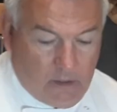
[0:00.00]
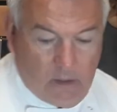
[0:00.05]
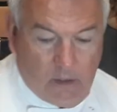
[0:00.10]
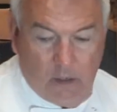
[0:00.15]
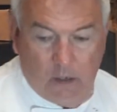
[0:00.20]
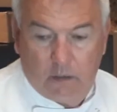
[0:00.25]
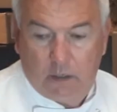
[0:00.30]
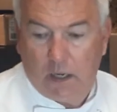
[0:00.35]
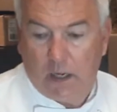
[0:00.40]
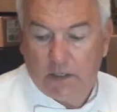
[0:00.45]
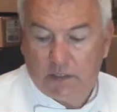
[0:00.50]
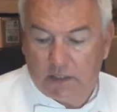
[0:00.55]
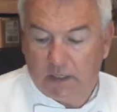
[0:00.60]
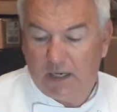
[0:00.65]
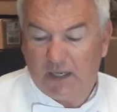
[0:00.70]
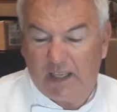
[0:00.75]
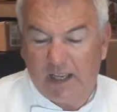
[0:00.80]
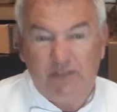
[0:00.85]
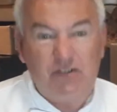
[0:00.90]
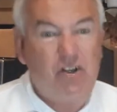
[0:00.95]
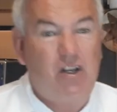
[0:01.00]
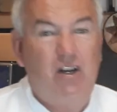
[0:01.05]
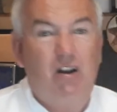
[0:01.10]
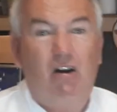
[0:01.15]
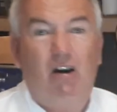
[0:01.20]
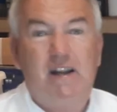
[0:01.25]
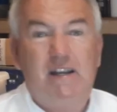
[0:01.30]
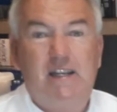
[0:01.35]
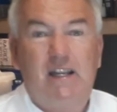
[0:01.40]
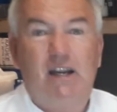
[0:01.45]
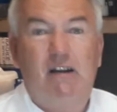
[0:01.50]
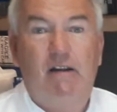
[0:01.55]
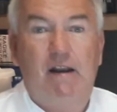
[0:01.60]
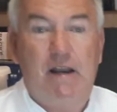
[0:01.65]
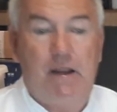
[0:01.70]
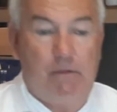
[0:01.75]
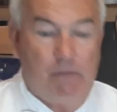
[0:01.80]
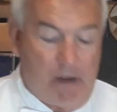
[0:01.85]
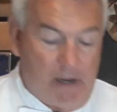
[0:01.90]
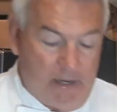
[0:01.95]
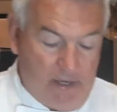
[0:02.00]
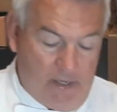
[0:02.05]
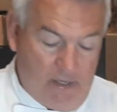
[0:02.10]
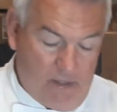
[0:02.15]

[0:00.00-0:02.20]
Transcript: Okay, so that gives you an idea anyway.